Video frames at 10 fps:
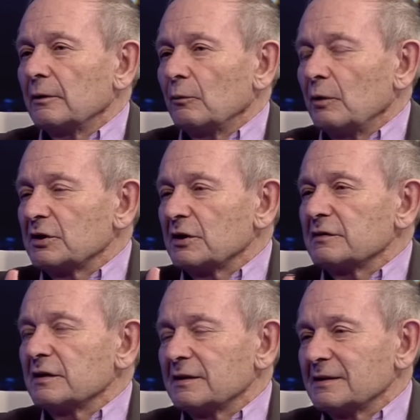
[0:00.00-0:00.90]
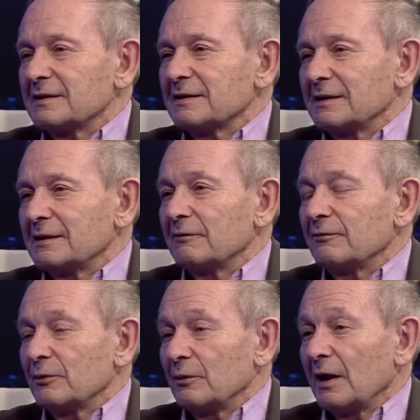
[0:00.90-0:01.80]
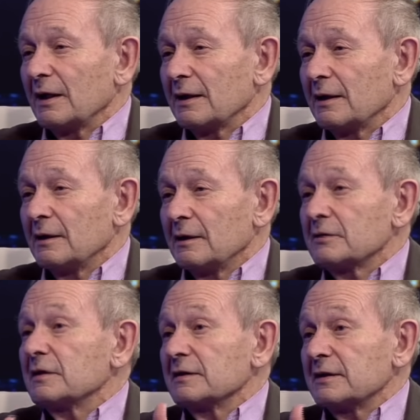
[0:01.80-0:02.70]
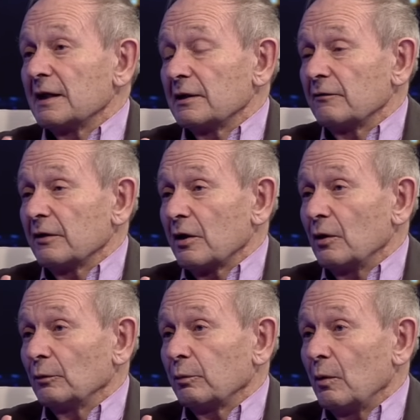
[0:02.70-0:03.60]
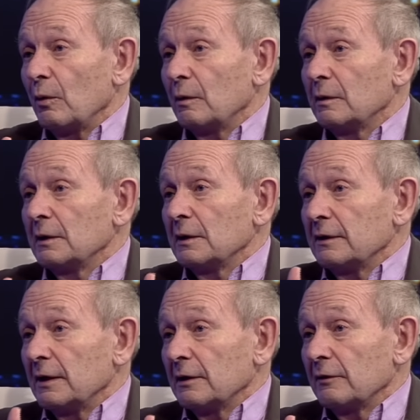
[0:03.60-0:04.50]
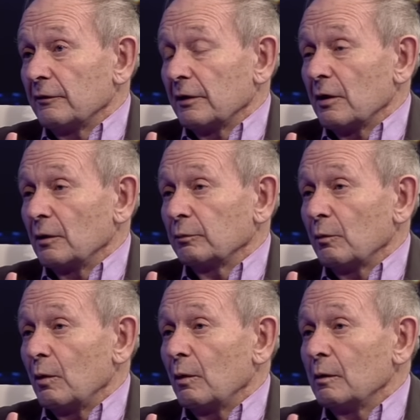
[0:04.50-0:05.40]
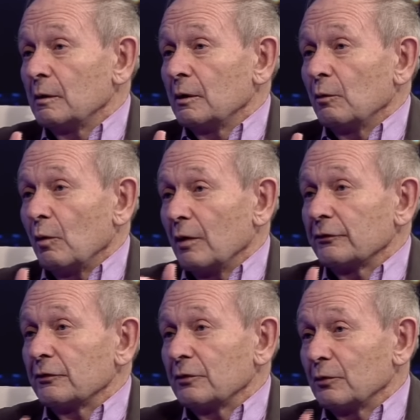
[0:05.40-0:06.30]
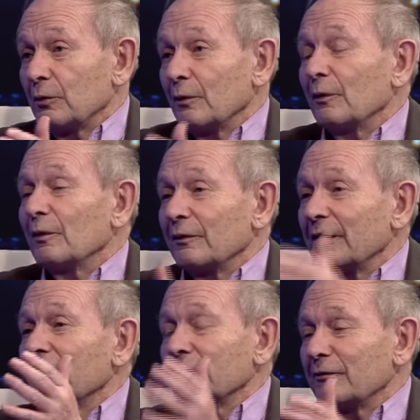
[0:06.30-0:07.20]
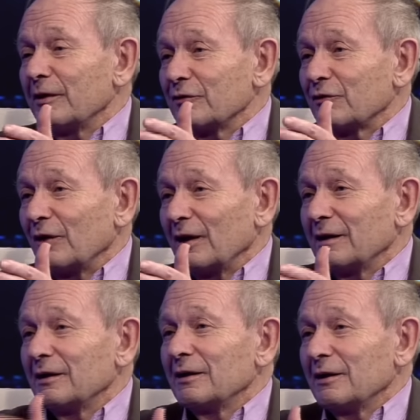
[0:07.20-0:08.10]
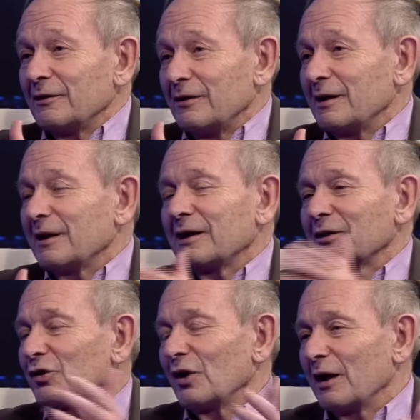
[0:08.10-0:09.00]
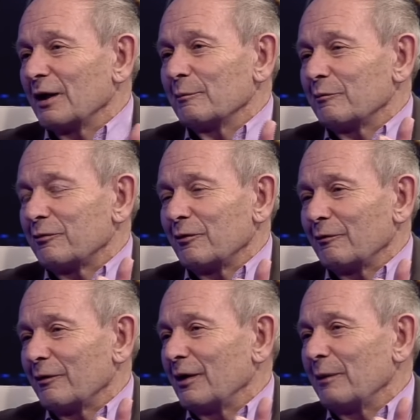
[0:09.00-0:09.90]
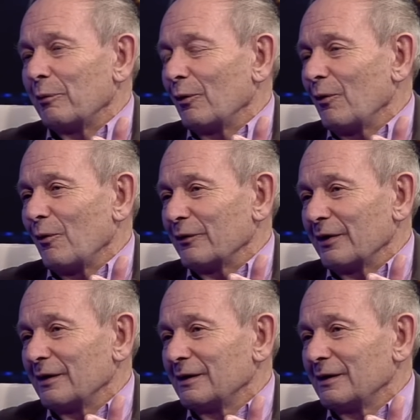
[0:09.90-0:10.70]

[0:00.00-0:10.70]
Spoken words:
which has existed, if you like, since the end of the Cold War. The end of the Cold War was, the end of history, the triumph of the liberal order.